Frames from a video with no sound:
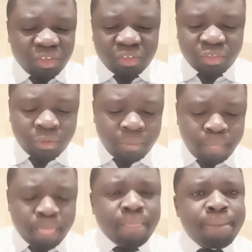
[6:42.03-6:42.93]

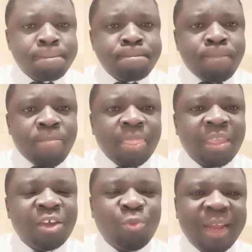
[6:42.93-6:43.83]
So
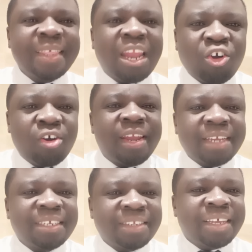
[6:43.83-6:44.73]
when they are
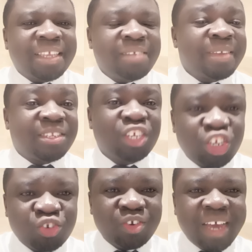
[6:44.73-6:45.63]
conducting such an
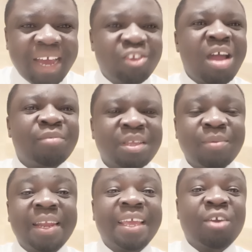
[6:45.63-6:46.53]
investigation and you have
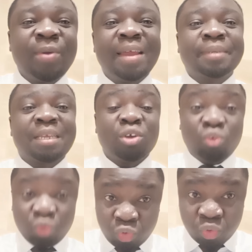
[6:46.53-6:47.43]
someone like William Samuel
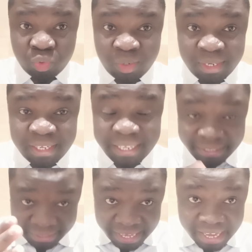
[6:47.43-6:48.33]
Ruto, they
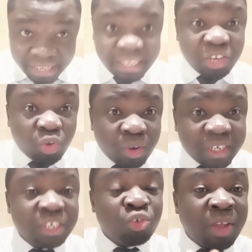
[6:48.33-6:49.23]
say they
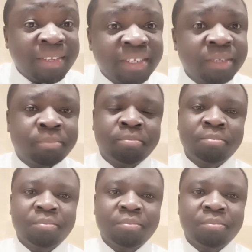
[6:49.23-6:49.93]
don't trust him.